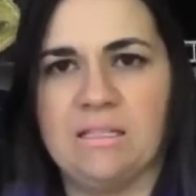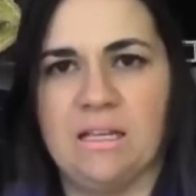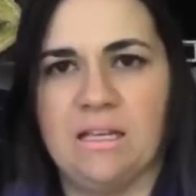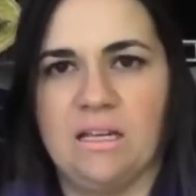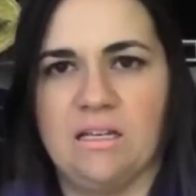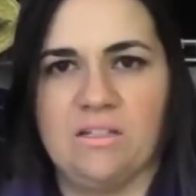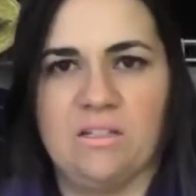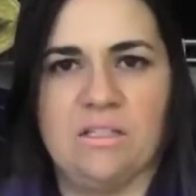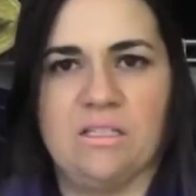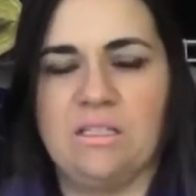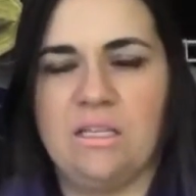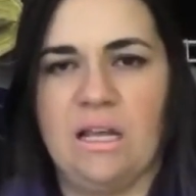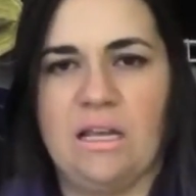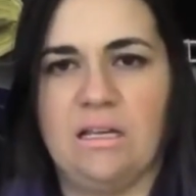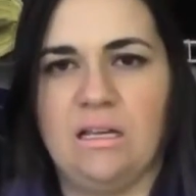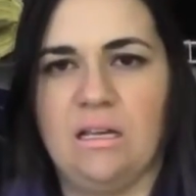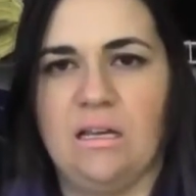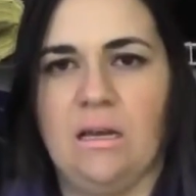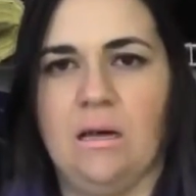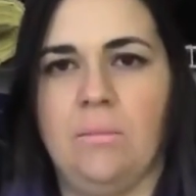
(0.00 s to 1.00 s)
that I just
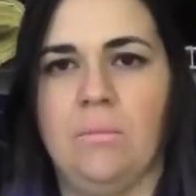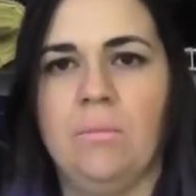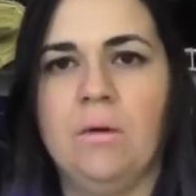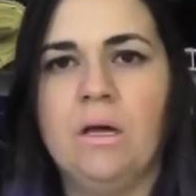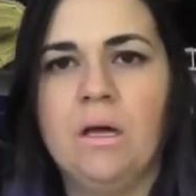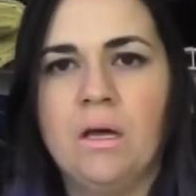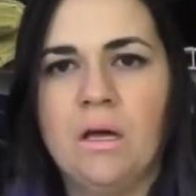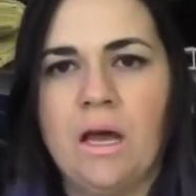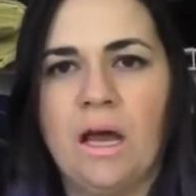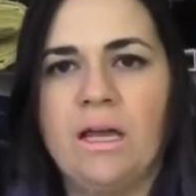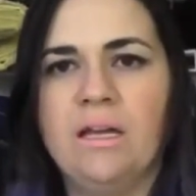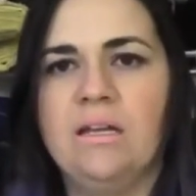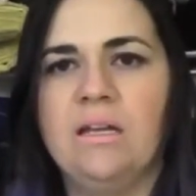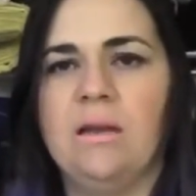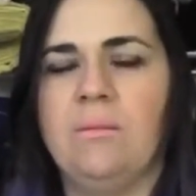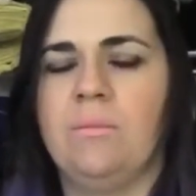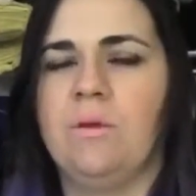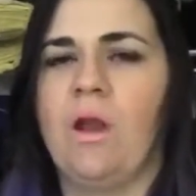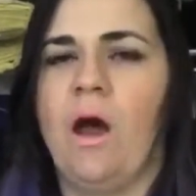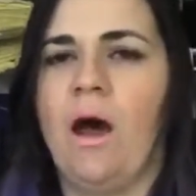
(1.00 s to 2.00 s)
ended up
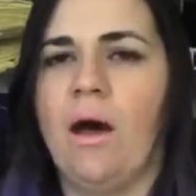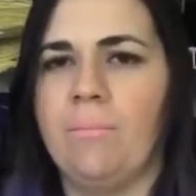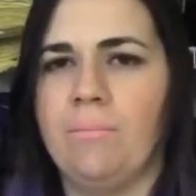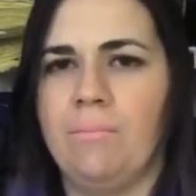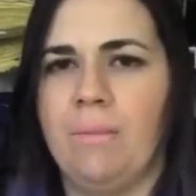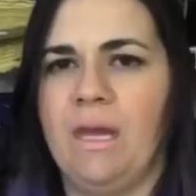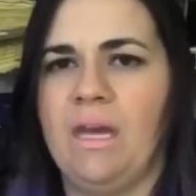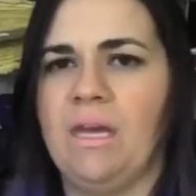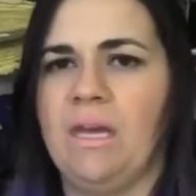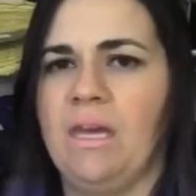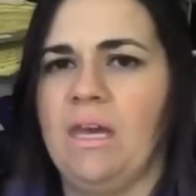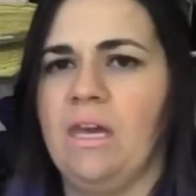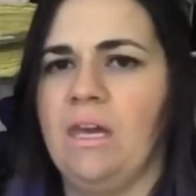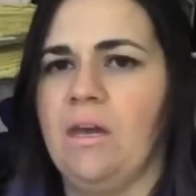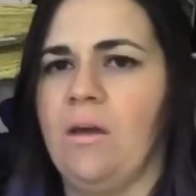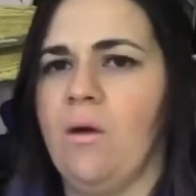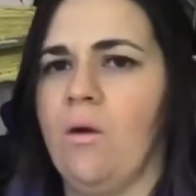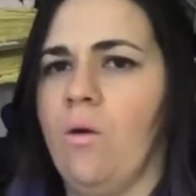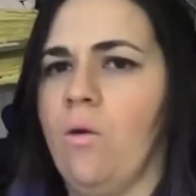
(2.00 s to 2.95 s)
not making,